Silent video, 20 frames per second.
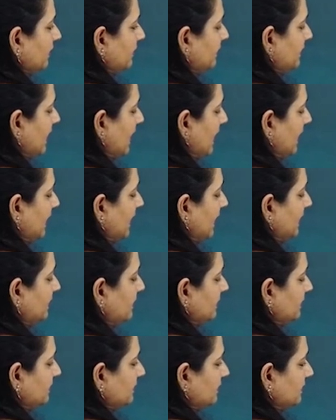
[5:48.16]

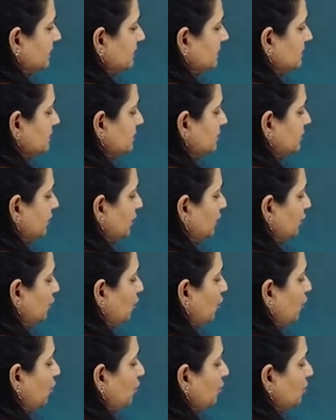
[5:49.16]
9
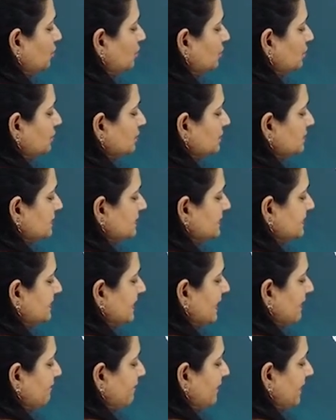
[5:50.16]
0
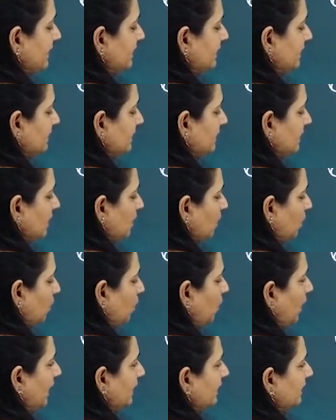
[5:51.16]
7
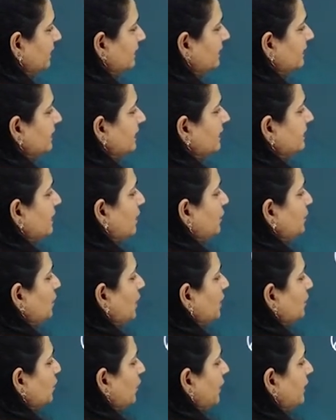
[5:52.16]
1. Now you
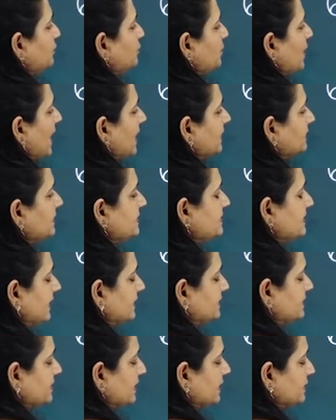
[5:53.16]
are going to add this
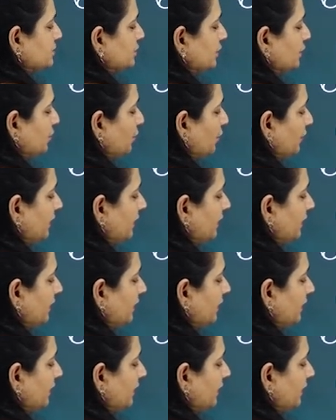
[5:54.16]
extra 0